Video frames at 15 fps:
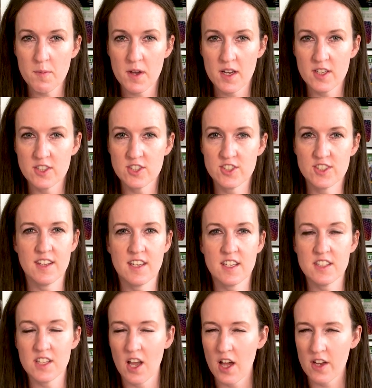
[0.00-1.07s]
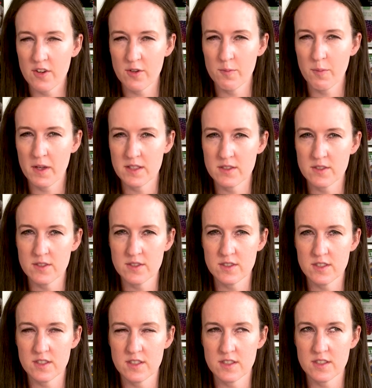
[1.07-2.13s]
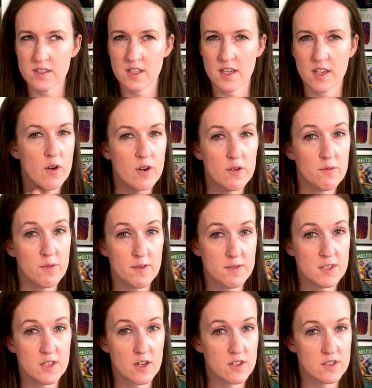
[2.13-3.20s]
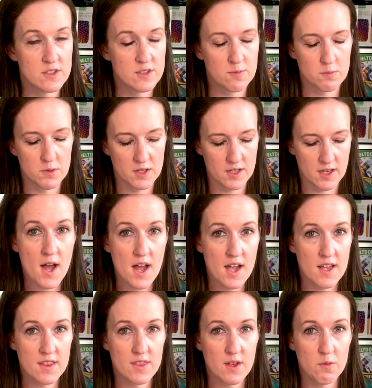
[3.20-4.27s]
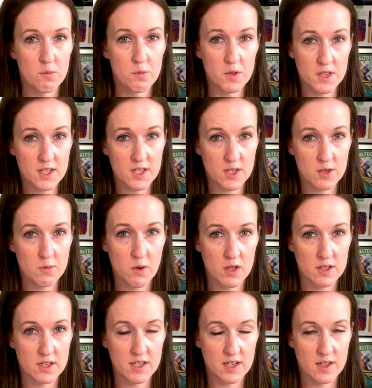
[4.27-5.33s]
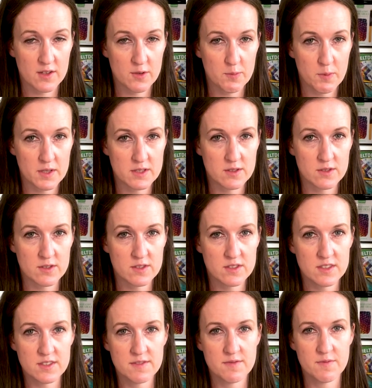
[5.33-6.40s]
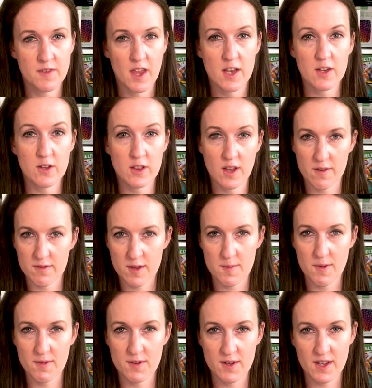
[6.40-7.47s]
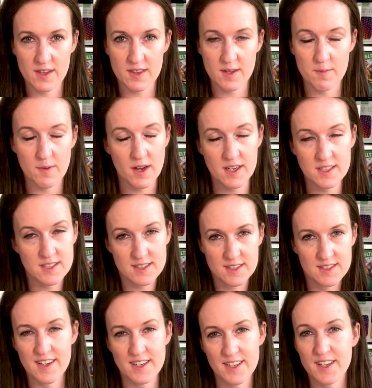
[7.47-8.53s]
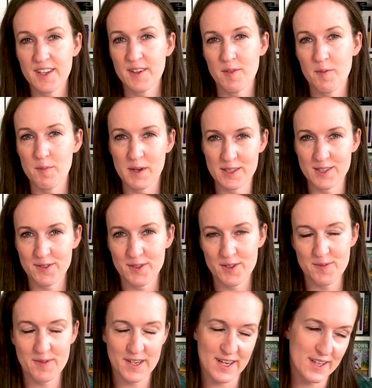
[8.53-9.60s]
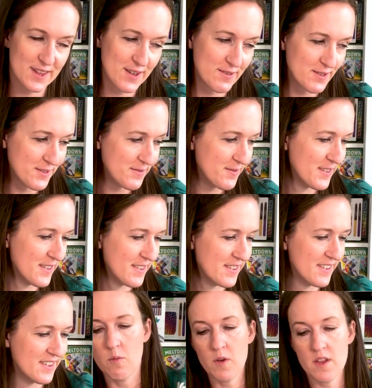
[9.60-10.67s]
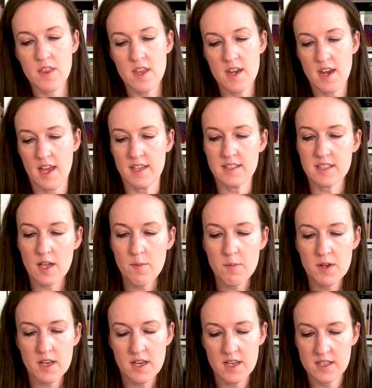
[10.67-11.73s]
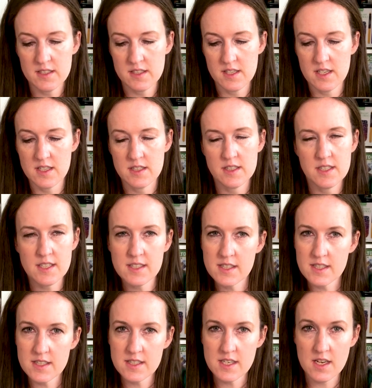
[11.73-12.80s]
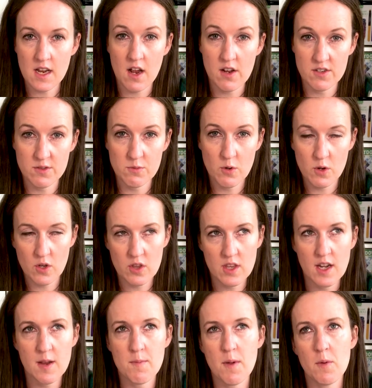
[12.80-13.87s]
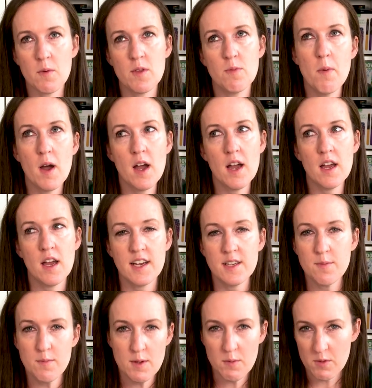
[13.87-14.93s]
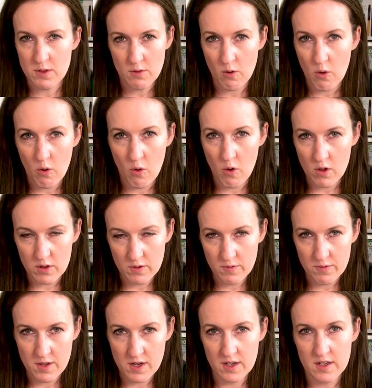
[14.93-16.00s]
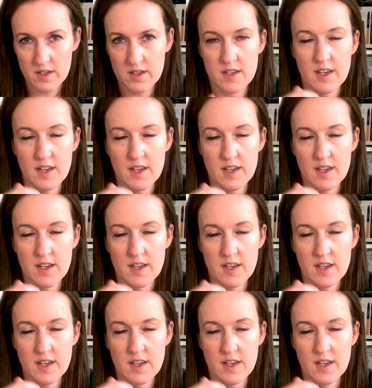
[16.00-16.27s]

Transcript: much. I think it's one hundred pencils, and it's like four hundred fifty dollars on Blade. But they're really good quality colored pencils, and you'll love them if you get them. I just, I did a picture with them, and I loved them. One of the next companies is Dixon Ticonderoga that I met with, but I didn't meet with all of their